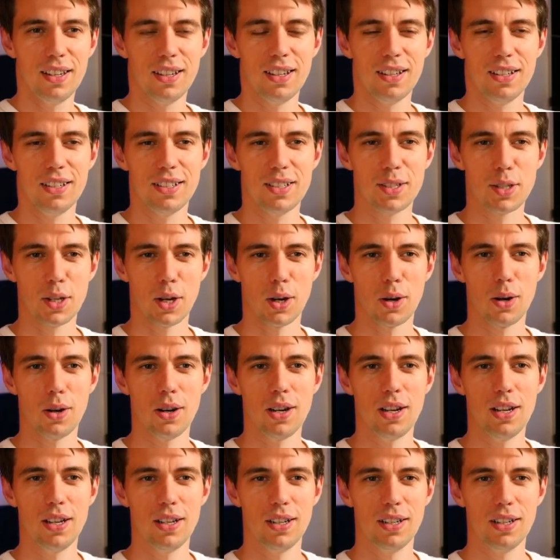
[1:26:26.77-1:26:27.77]
So
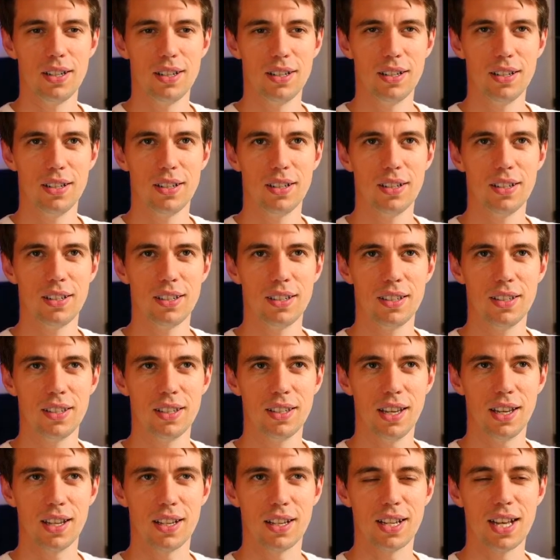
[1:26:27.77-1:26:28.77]

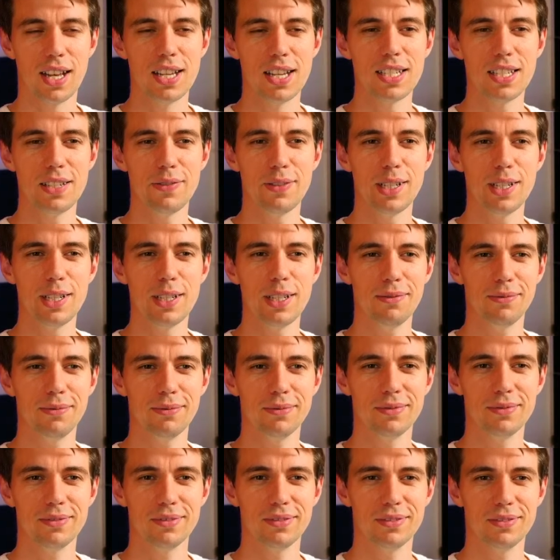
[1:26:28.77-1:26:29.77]
yeah, nice evening
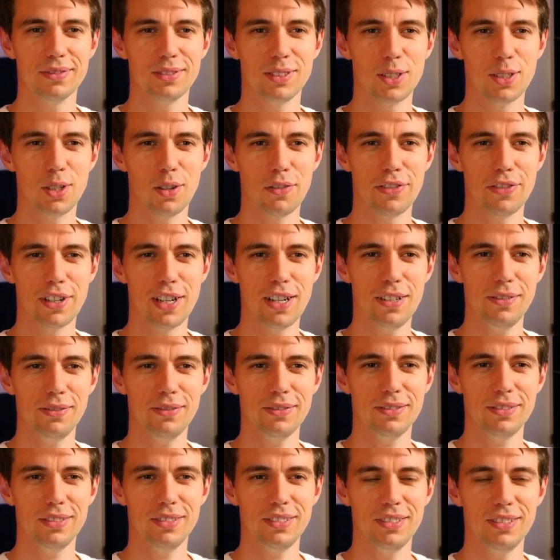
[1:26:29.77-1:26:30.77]
so far,
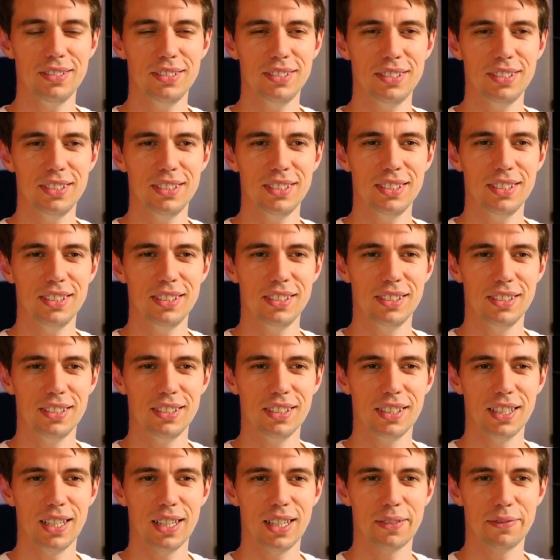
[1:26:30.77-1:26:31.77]

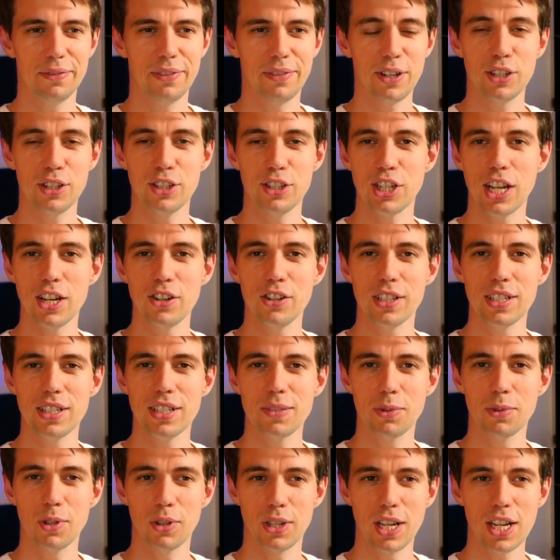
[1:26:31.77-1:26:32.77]
and very generous
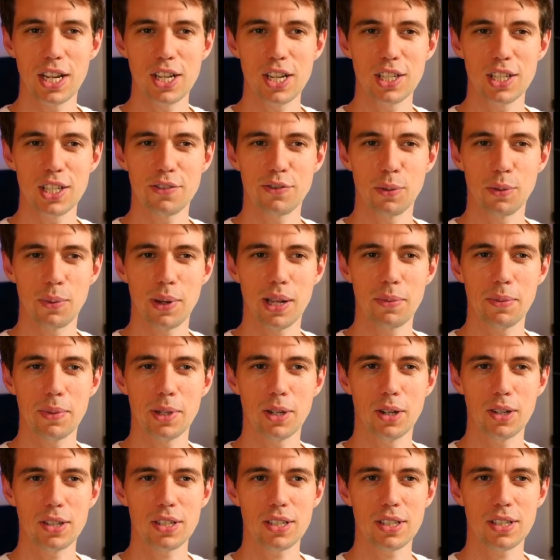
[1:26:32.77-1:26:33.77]
donations from
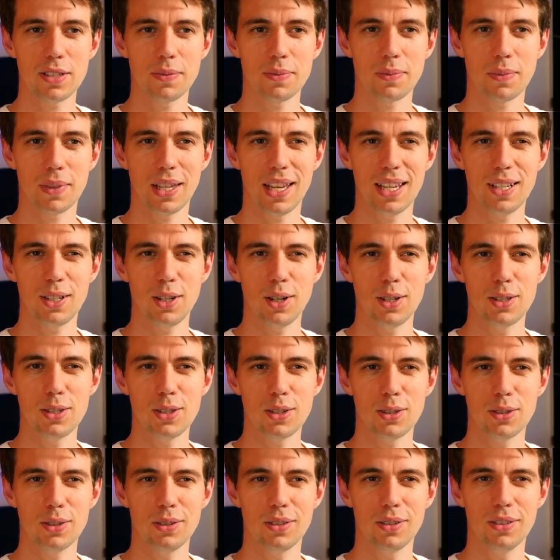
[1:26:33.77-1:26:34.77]
Alminox and
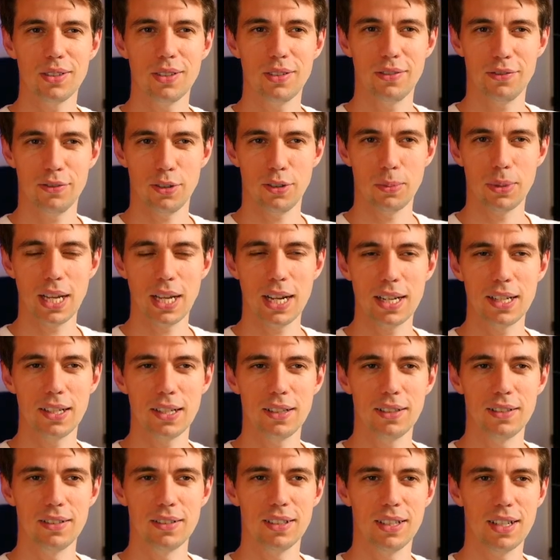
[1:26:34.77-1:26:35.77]
also from
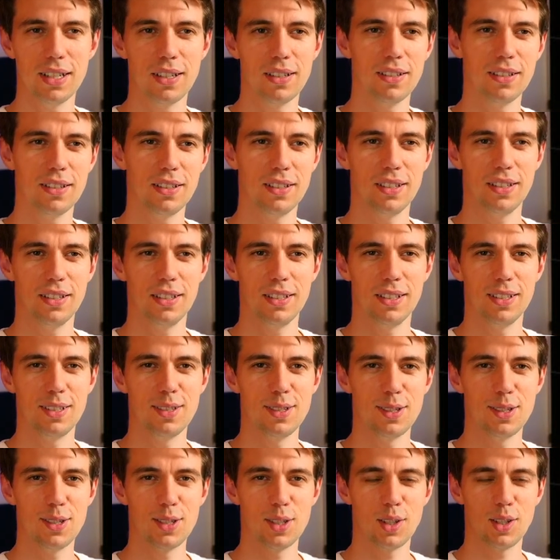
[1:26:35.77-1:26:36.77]
Daniel.
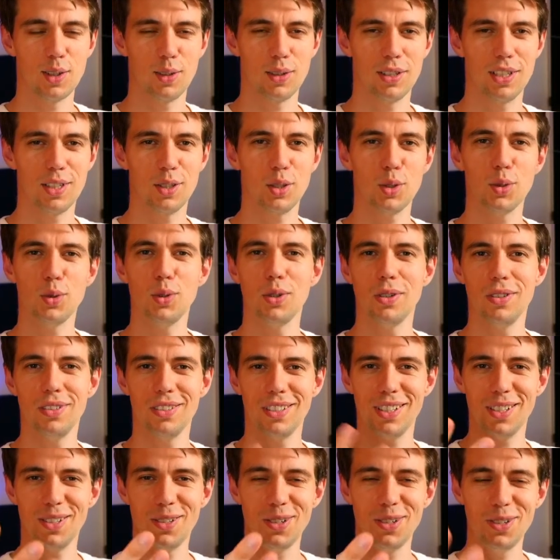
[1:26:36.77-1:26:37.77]
So the
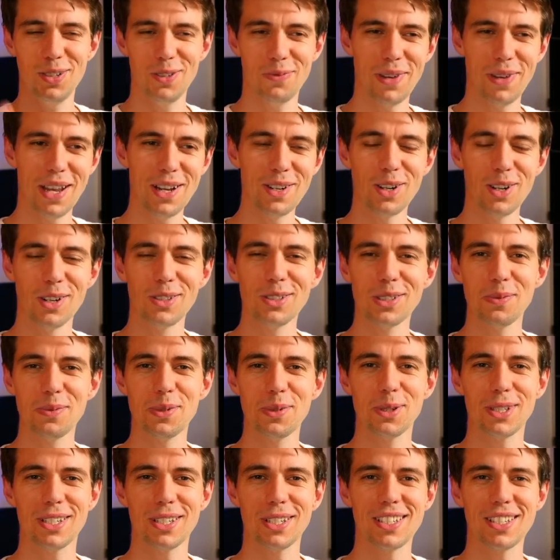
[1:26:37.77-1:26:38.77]
two main
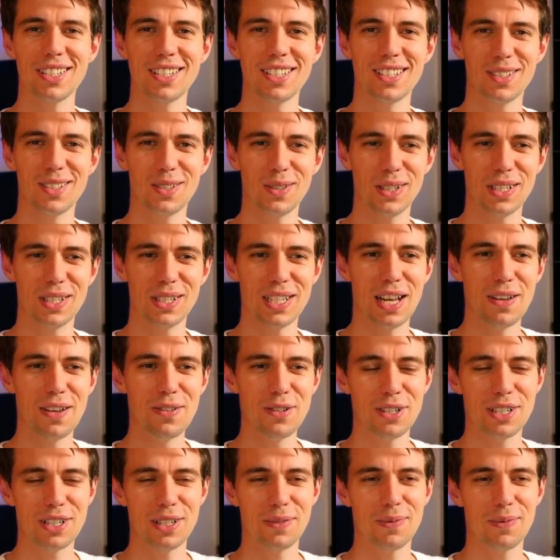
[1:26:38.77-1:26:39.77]
contributors to this live
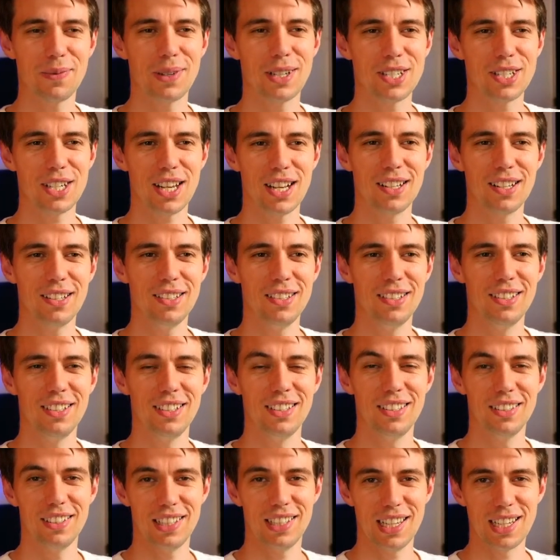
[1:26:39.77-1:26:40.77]
stream and channel.
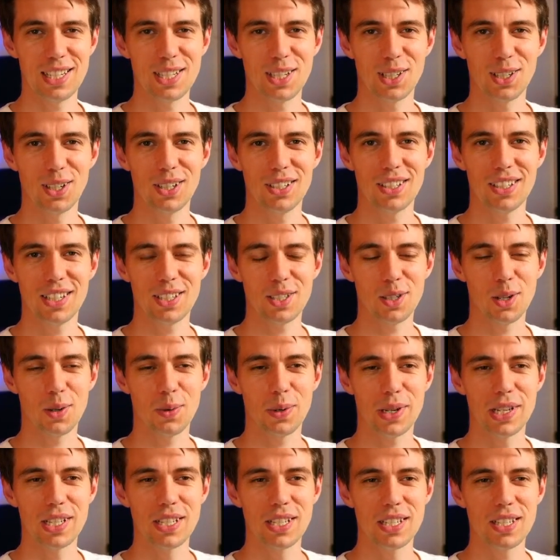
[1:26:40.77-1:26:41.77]
Thanks a lot, as
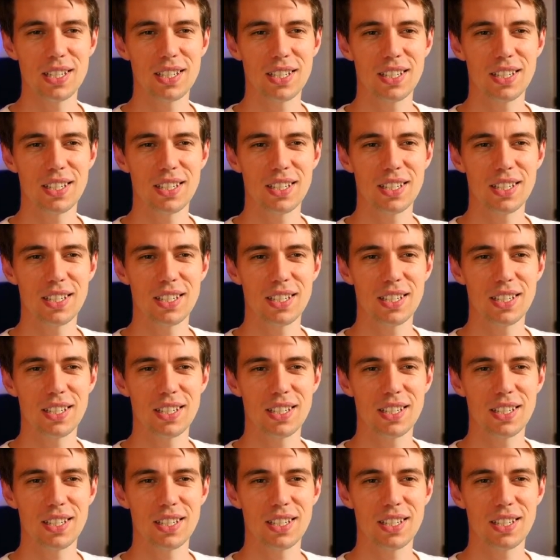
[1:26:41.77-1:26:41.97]
always.